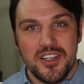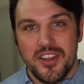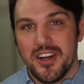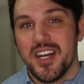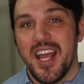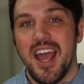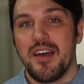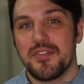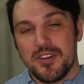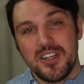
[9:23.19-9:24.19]
they're going to
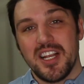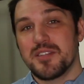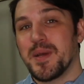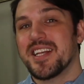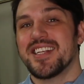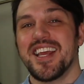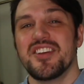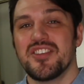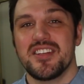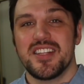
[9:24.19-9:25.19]
have certain
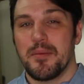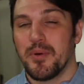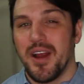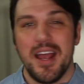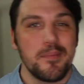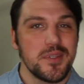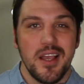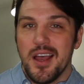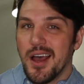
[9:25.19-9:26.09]
expectations that perhaps